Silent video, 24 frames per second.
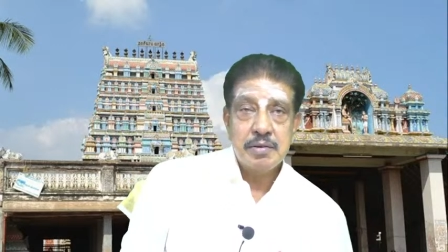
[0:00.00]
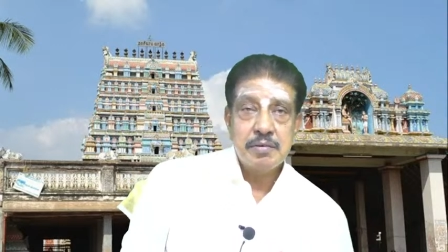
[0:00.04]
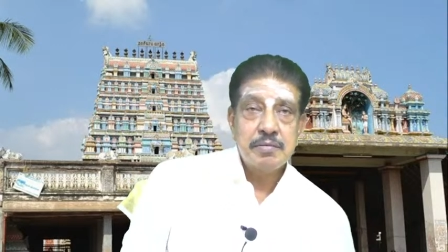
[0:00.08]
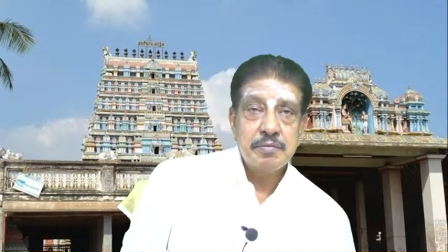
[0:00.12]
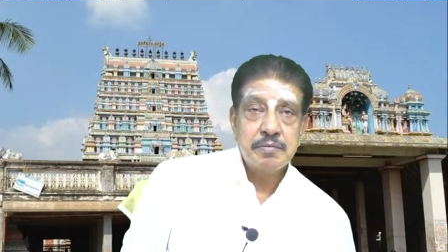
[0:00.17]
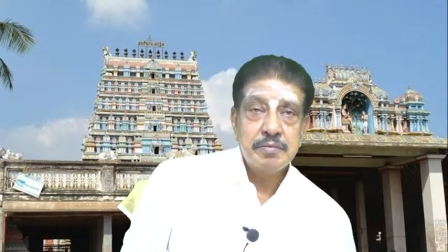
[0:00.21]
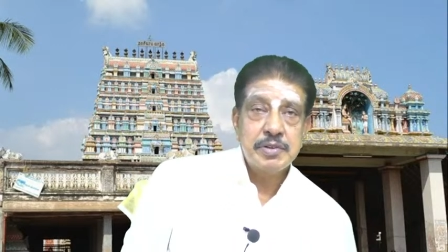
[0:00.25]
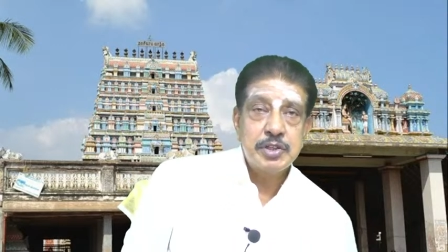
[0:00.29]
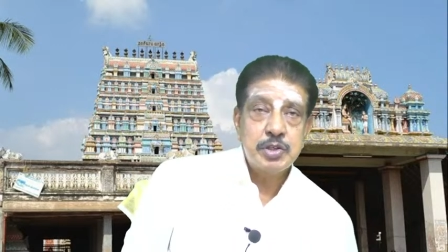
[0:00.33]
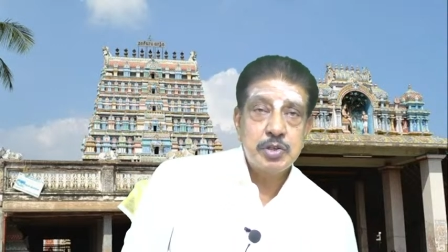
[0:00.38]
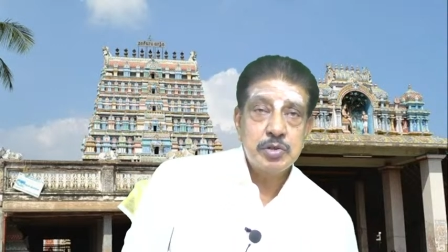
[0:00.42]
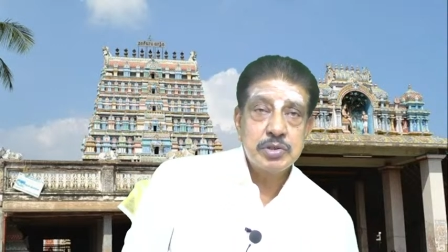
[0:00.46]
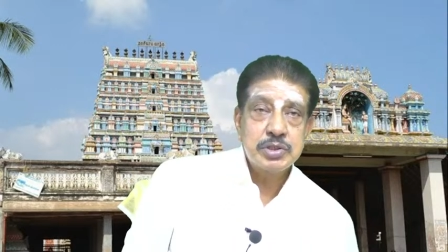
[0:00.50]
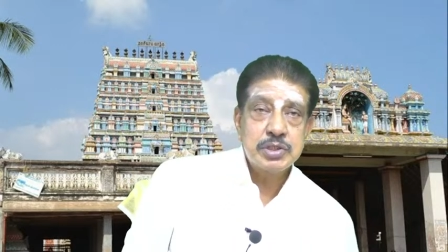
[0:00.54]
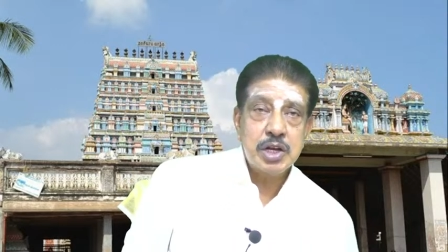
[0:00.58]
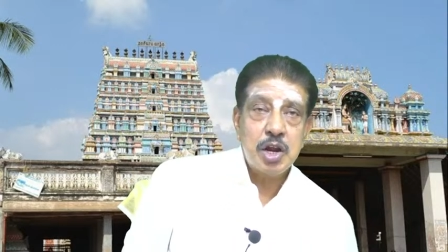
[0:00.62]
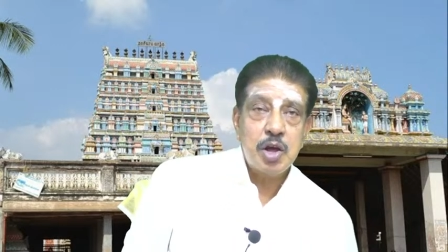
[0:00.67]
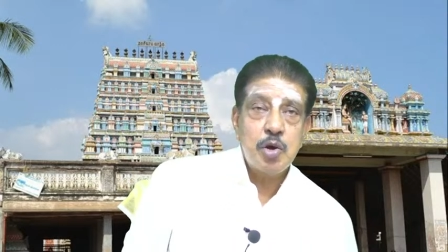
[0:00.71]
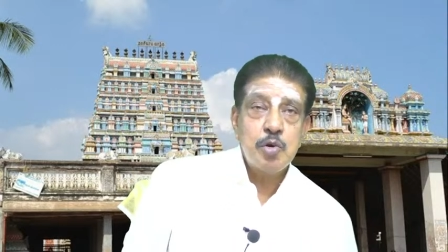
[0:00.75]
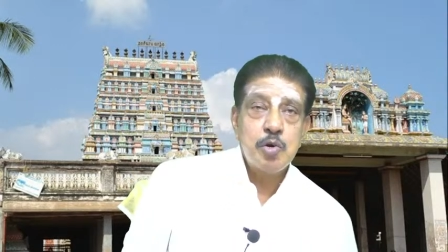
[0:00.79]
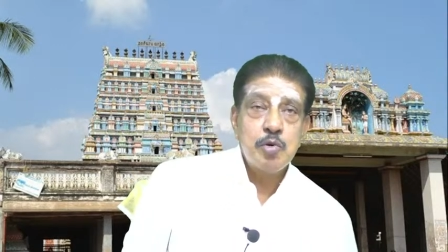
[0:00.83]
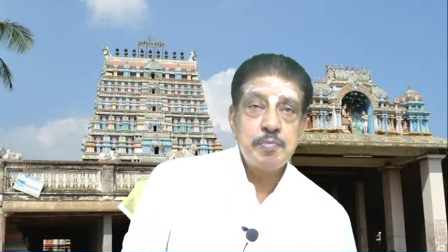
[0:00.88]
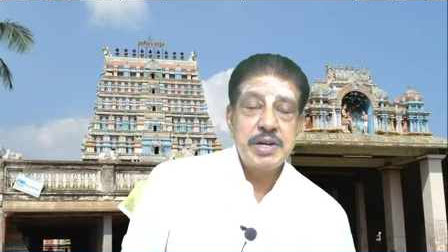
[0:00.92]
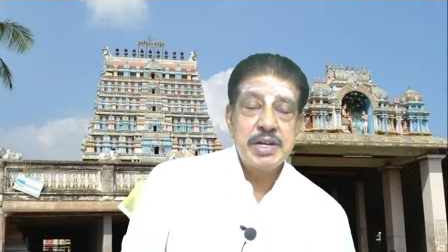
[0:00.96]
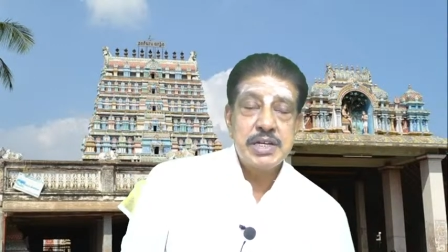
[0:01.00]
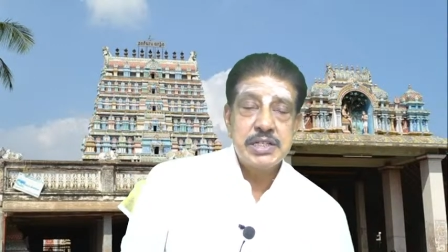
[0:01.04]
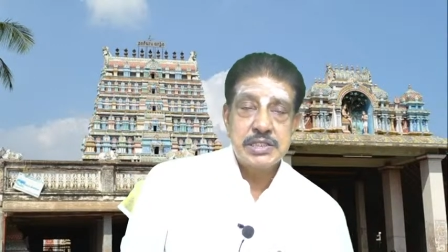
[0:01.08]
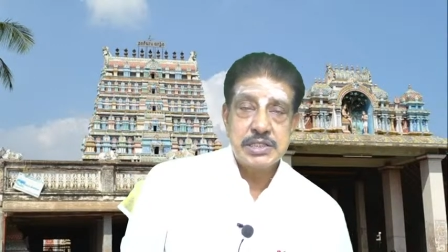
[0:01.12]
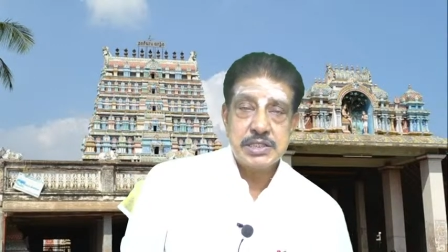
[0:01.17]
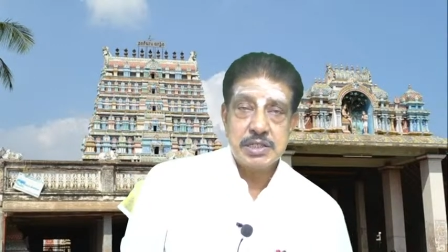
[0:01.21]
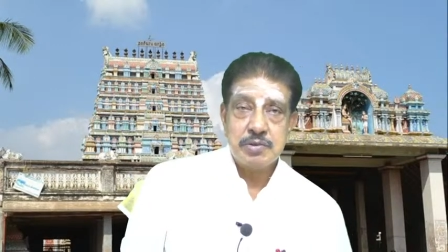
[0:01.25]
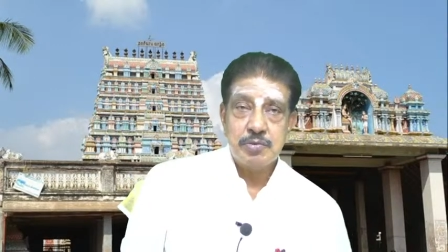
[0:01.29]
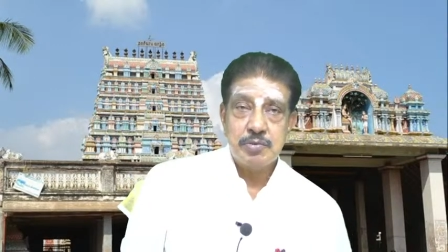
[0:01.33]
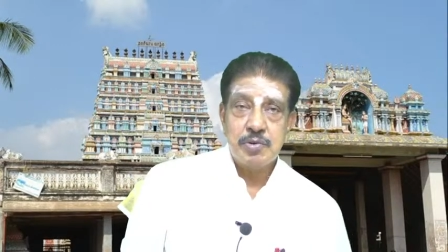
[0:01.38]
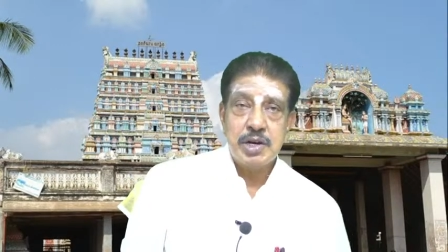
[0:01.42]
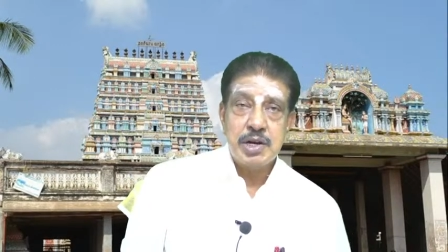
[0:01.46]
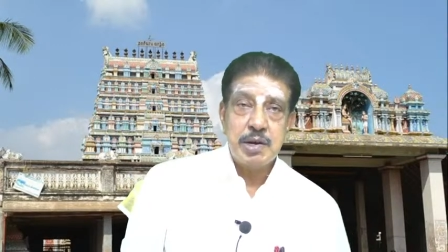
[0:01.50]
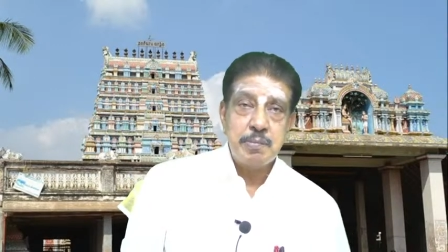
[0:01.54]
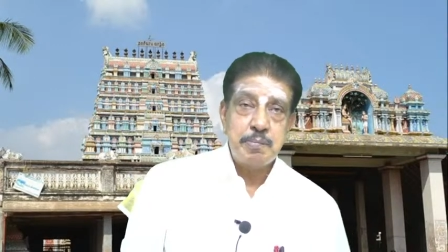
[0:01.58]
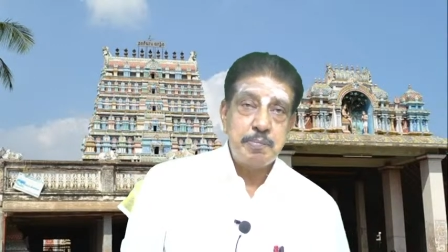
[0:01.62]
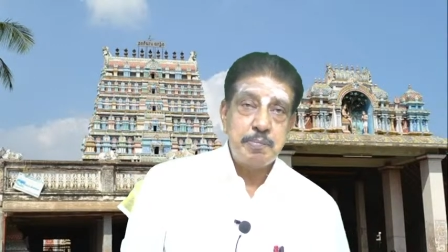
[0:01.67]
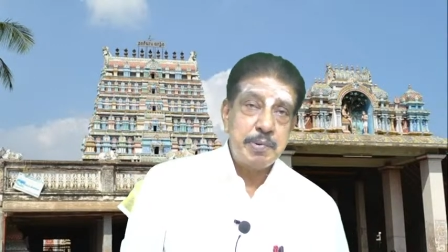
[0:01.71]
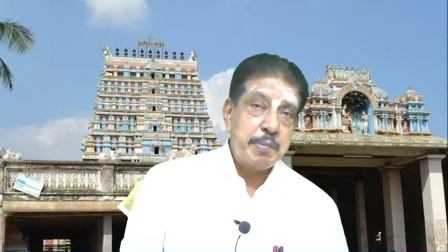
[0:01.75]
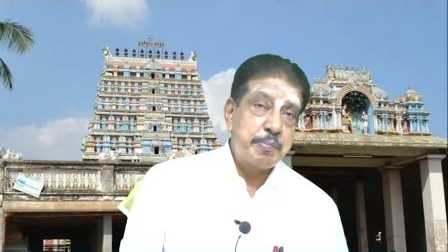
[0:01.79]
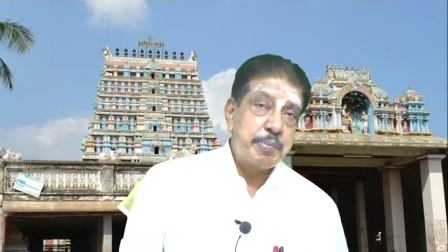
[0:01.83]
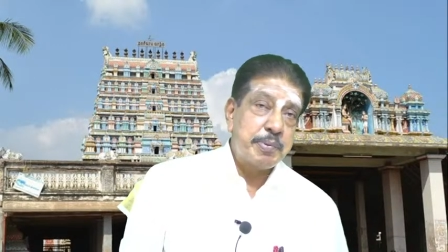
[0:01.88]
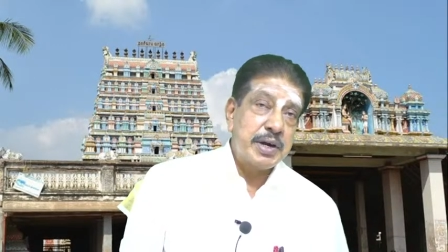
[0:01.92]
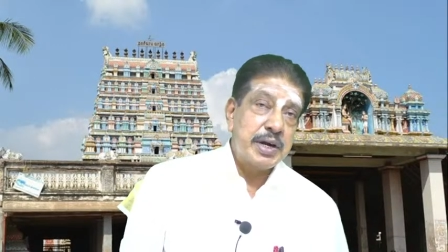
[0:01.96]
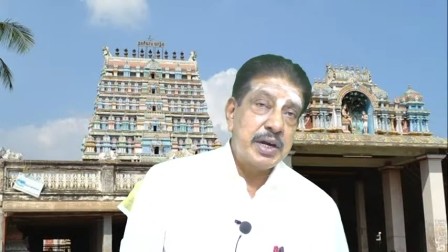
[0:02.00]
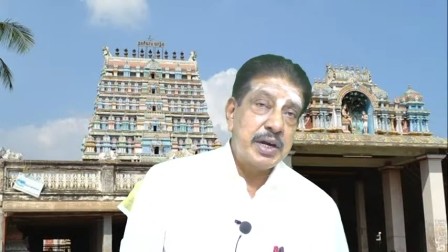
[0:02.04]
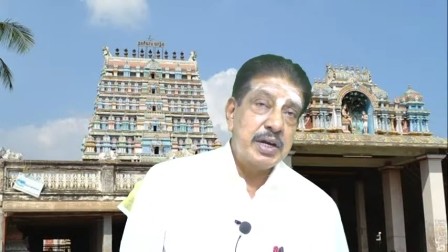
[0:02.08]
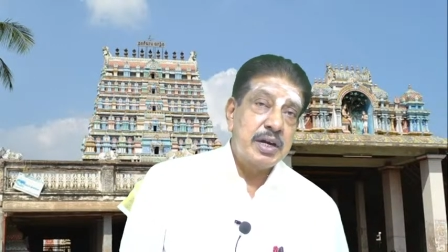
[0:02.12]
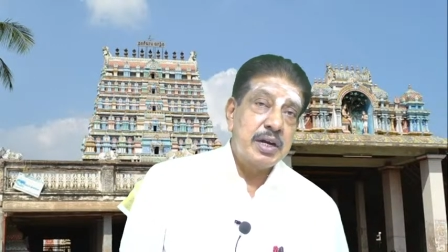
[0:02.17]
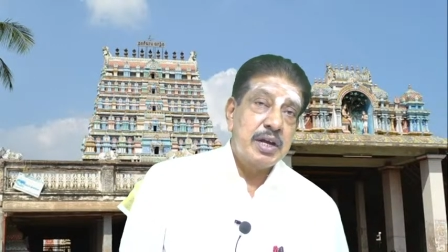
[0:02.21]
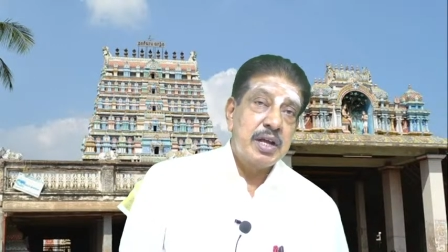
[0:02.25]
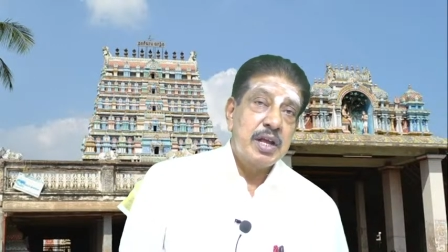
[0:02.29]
those love means only people